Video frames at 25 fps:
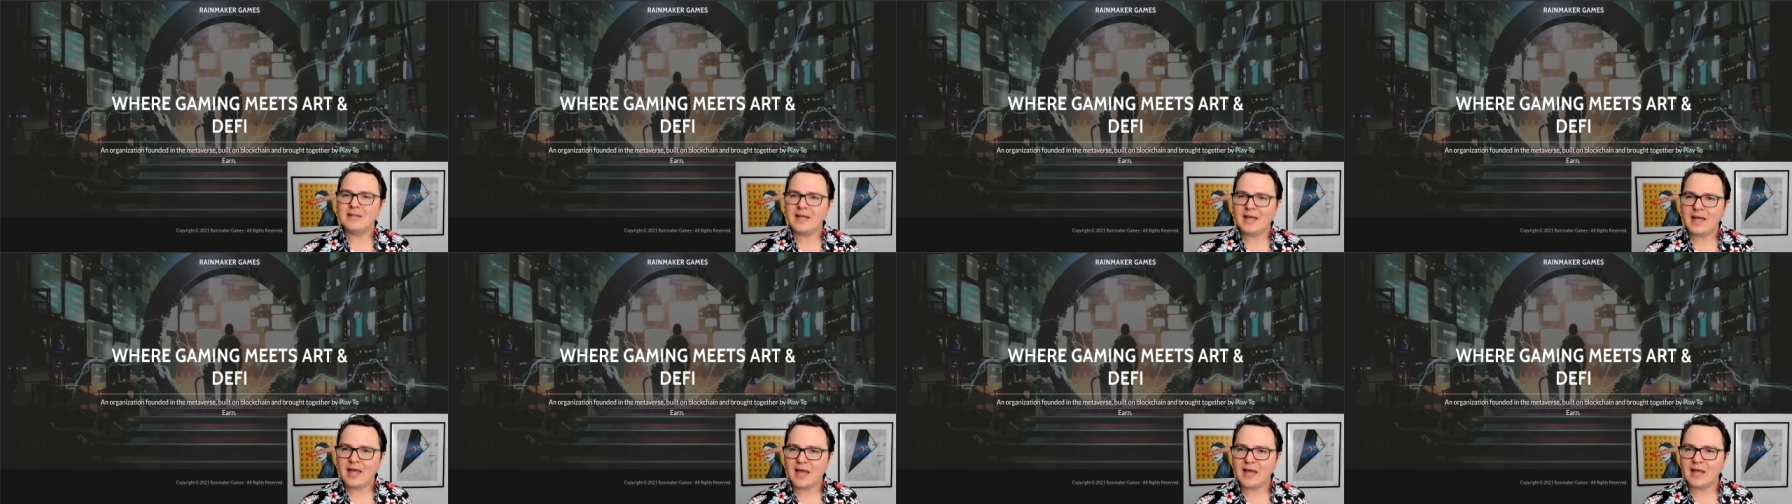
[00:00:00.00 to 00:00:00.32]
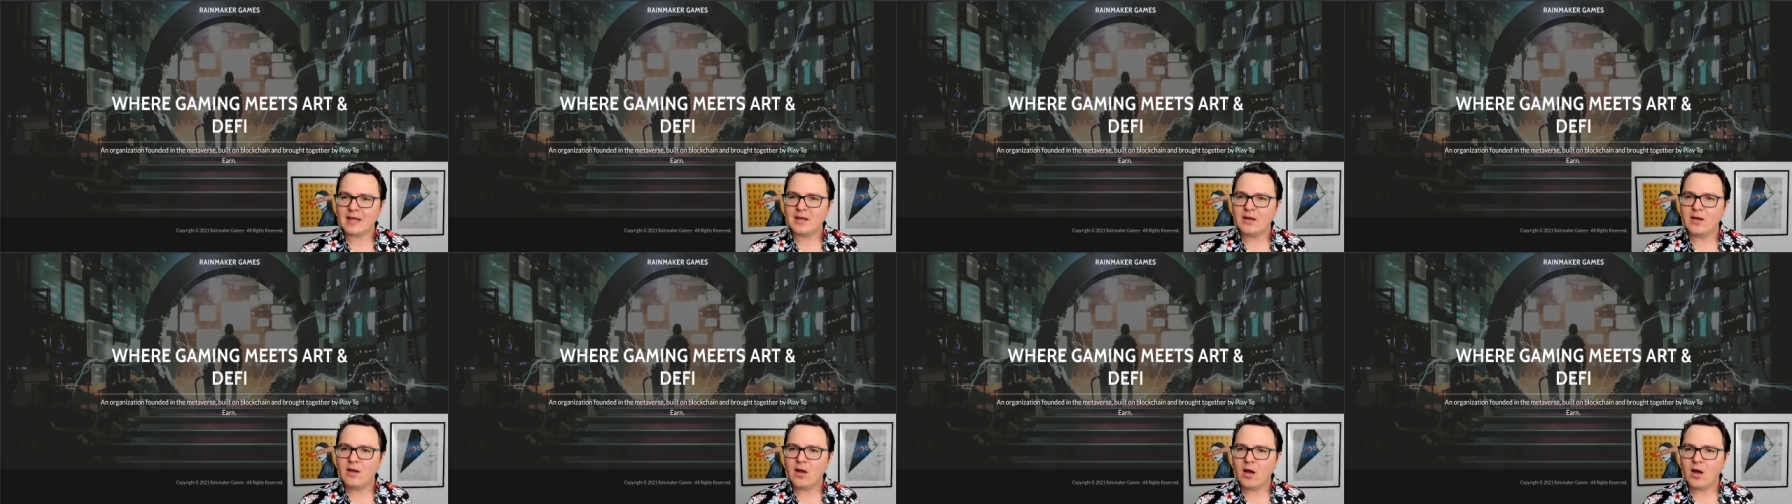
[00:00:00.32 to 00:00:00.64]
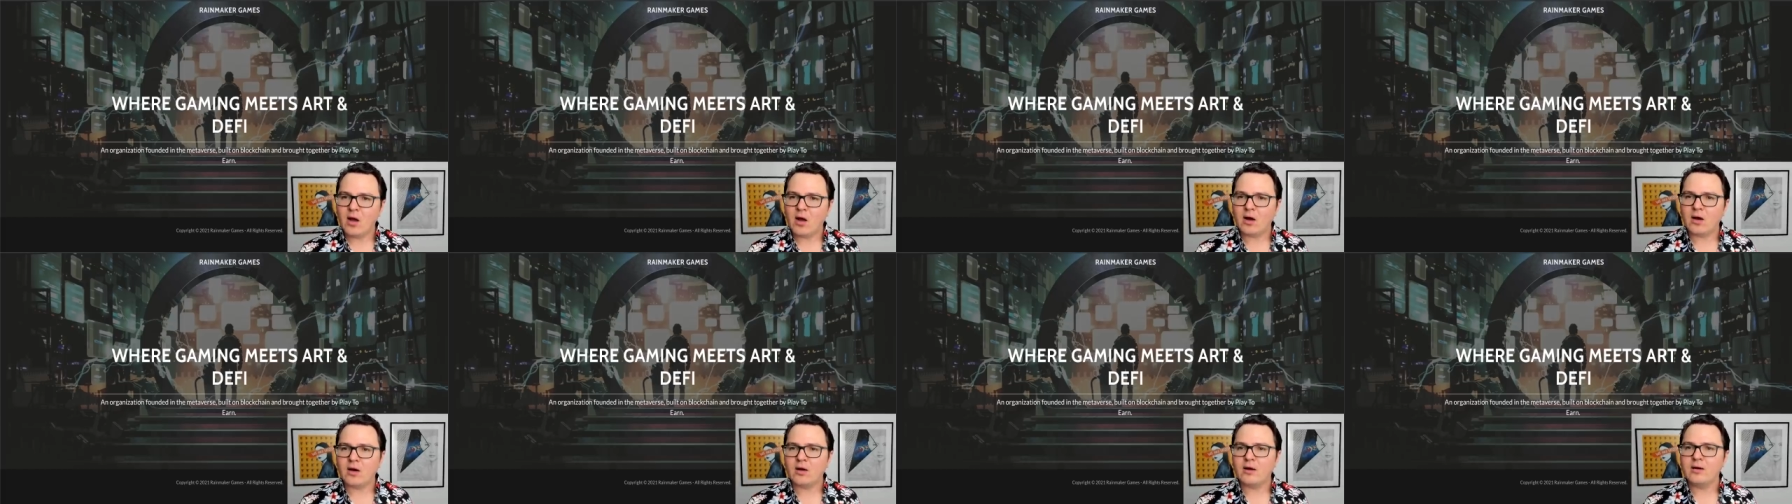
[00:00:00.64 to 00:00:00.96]
the heck
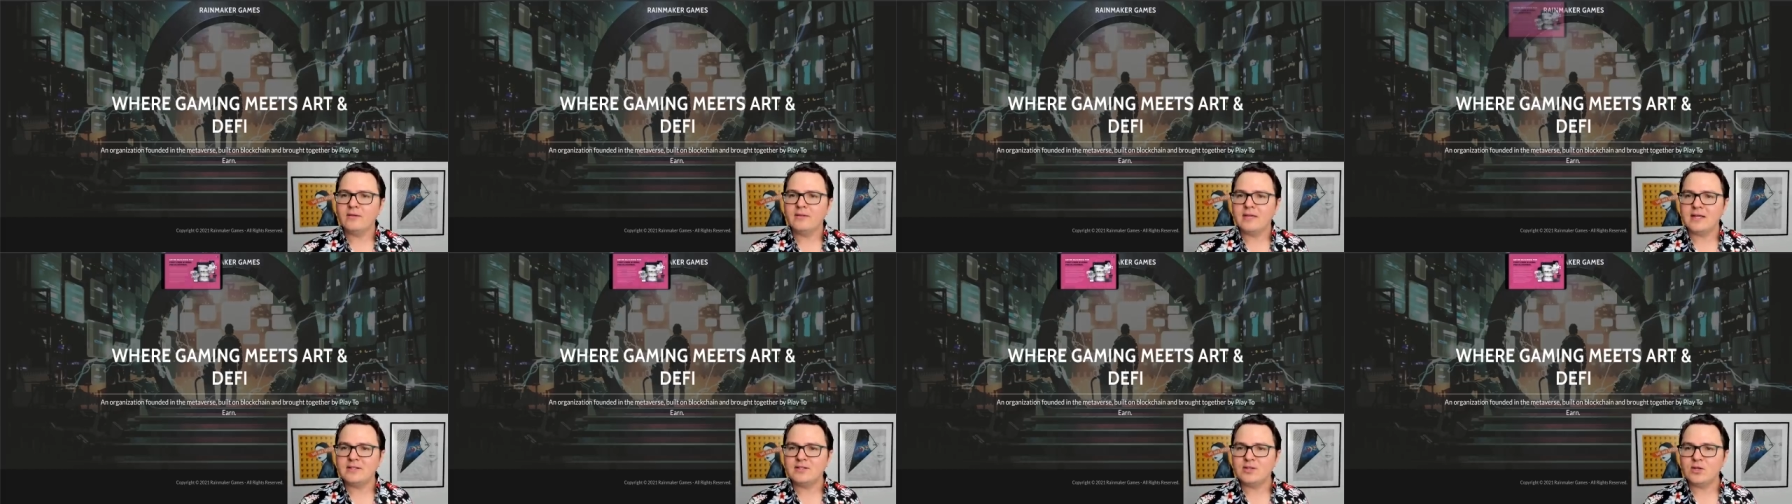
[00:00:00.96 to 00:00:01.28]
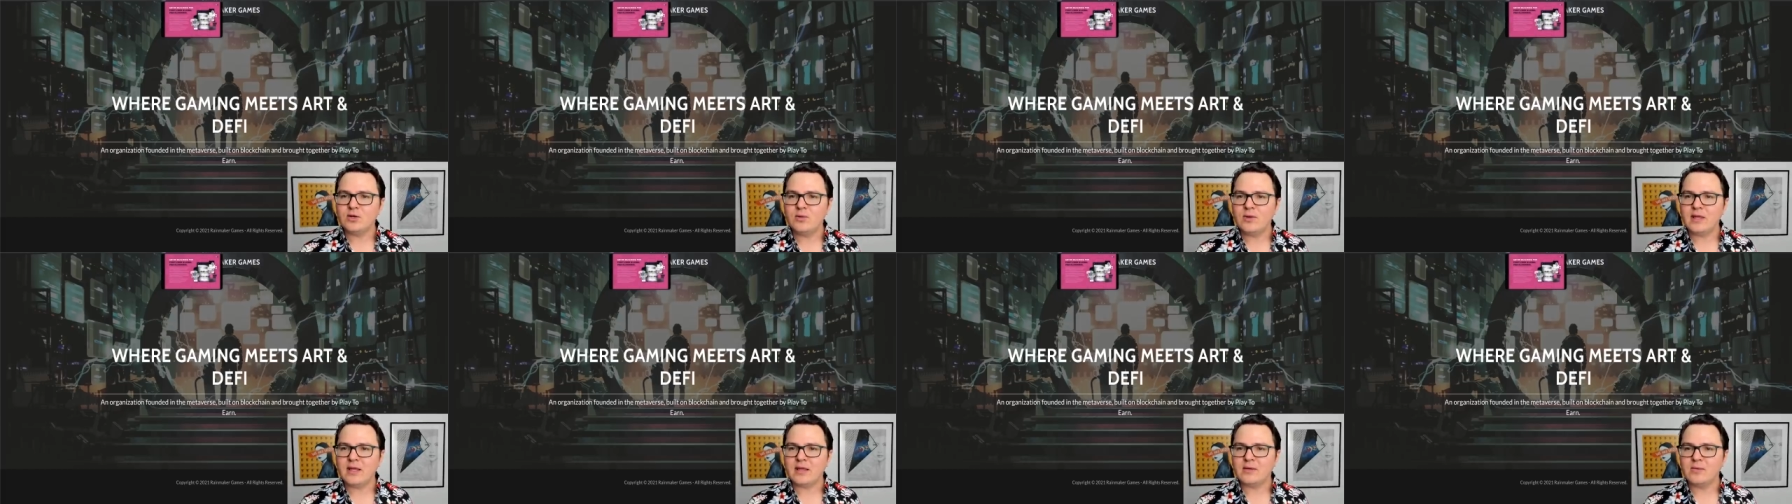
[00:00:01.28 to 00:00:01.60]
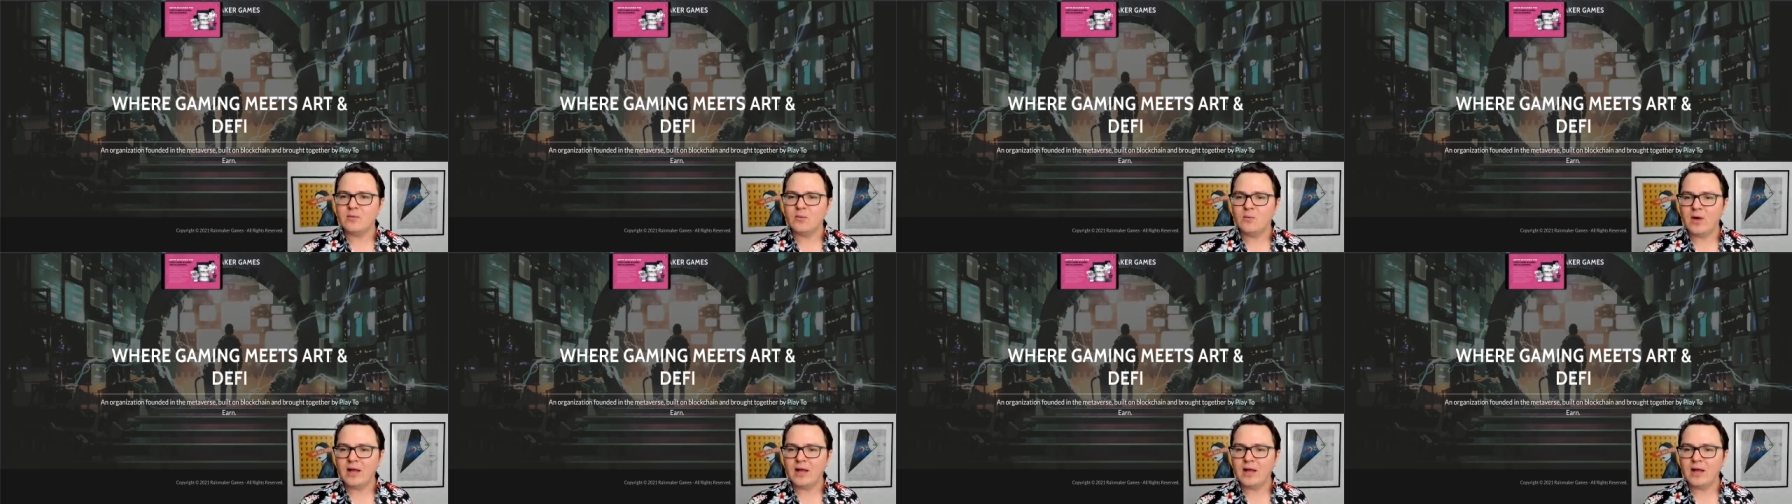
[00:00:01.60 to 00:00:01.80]
are they doing?